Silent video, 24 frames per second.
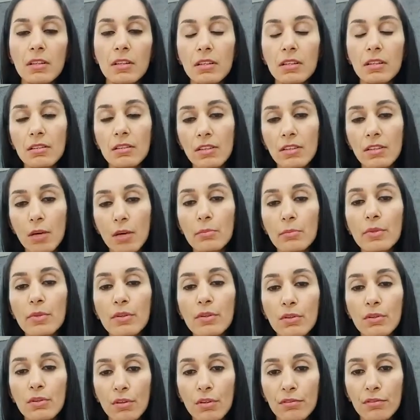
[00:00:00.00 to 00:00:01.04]
a minimal
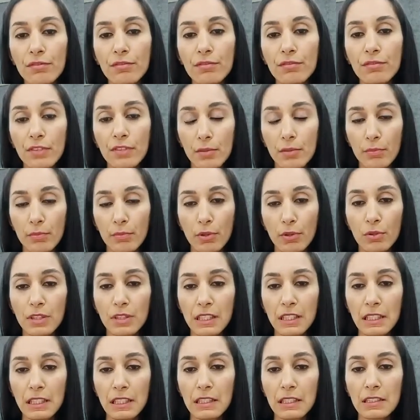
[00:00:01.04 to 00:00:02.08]
number of
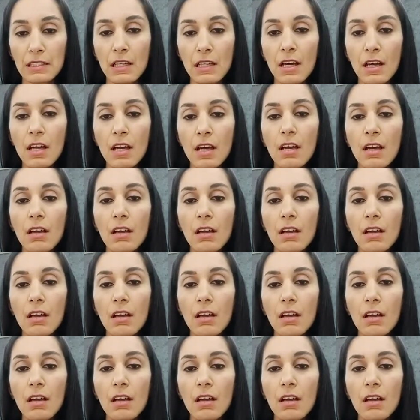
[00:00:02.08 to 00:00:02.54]
employees.